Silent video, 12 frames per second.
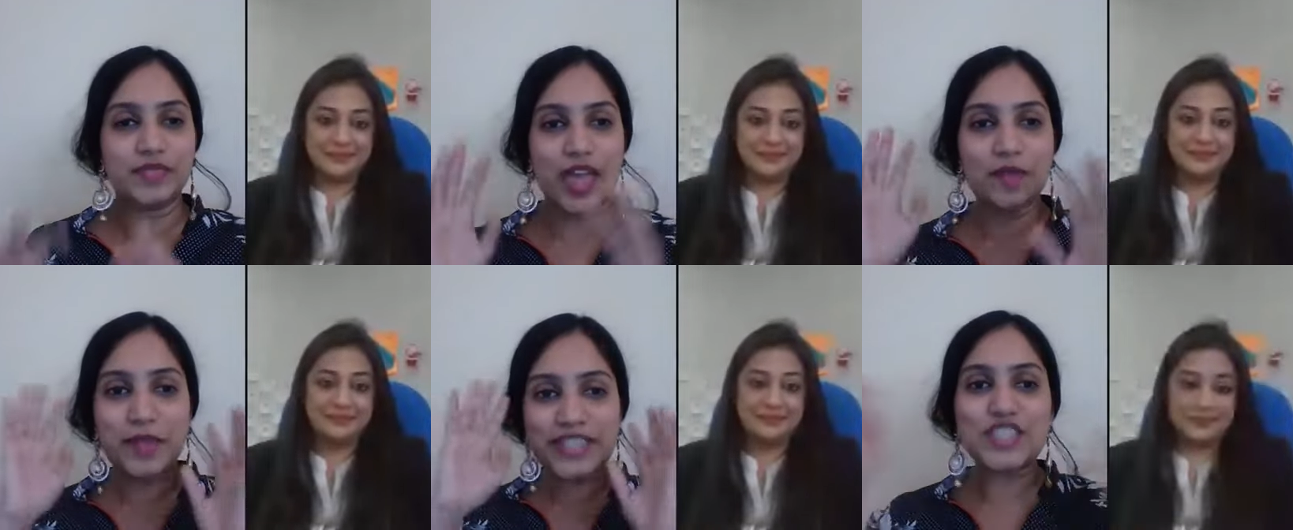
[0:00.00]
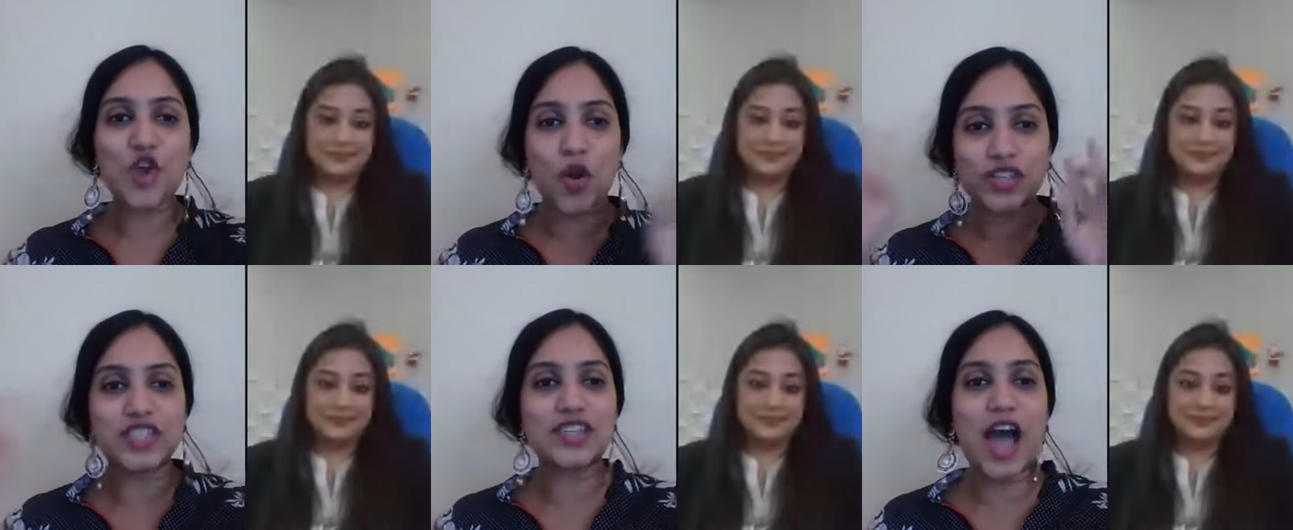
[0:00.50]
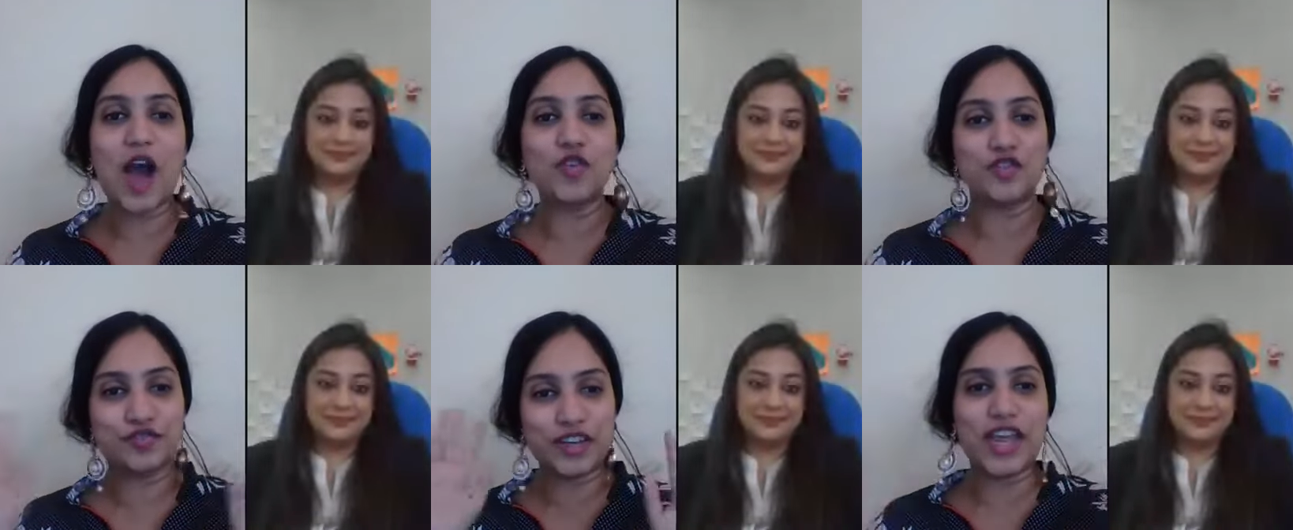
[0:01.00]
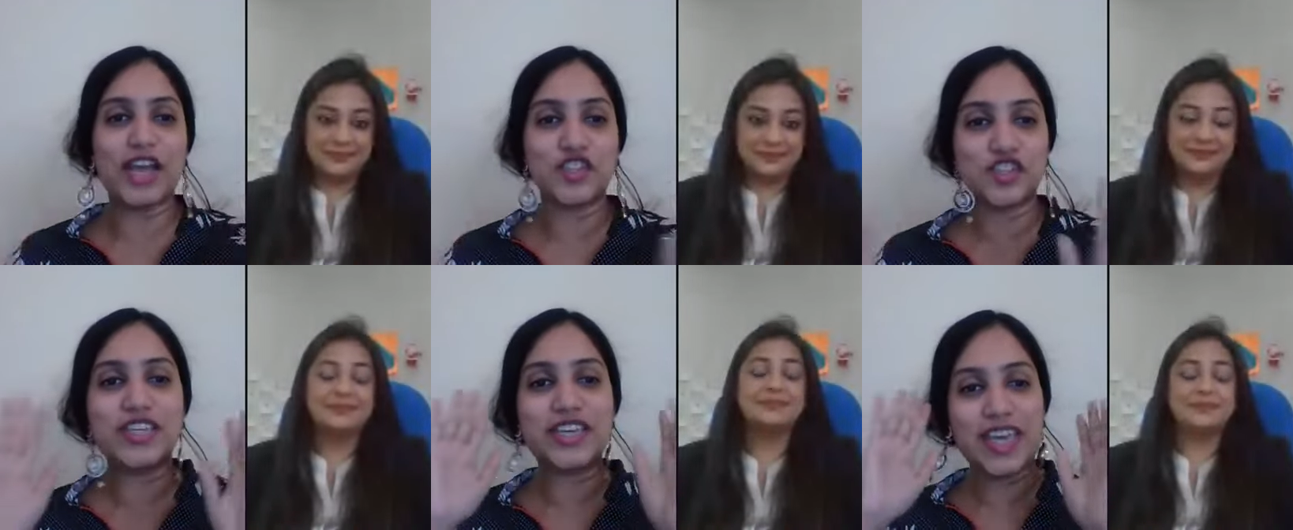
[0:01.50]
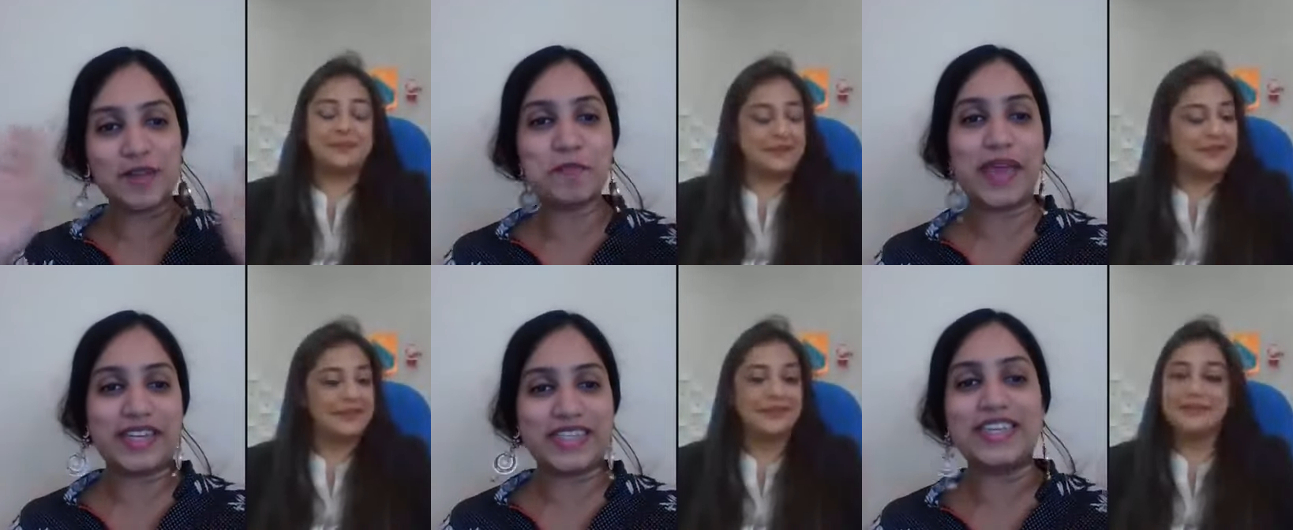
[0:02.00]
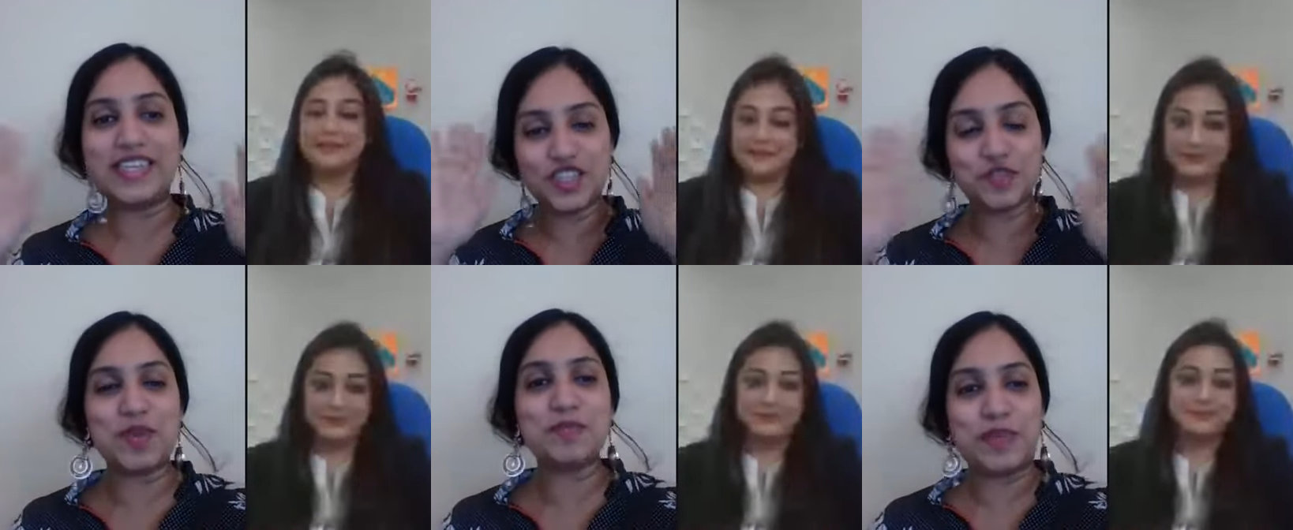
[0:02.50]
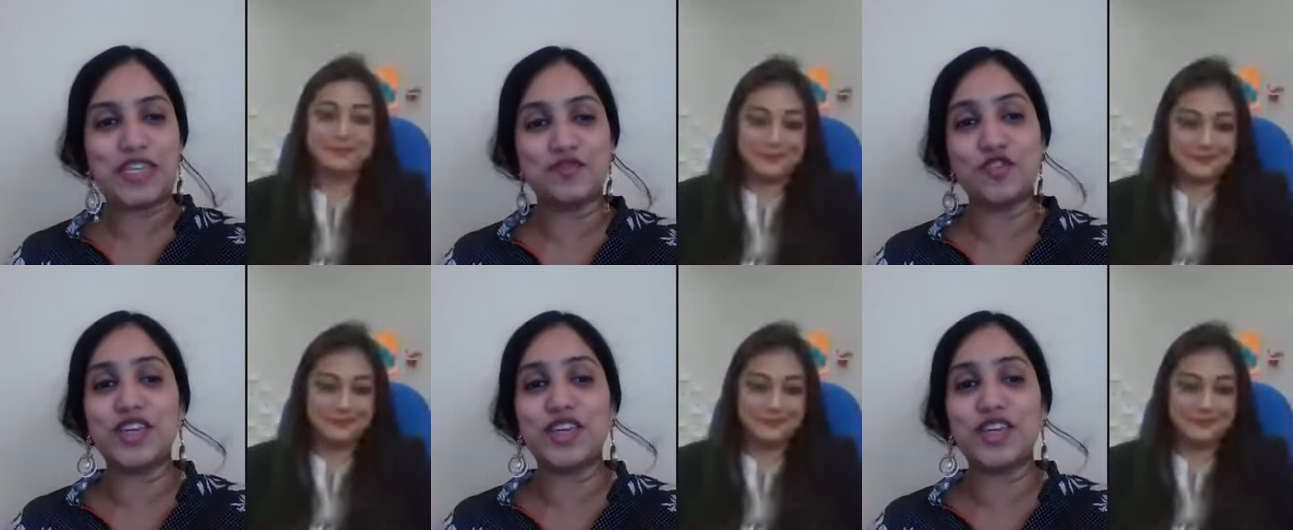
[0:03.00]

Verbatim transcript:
Speaker 1: and be sorted out financially and mentally. Just be peaceful.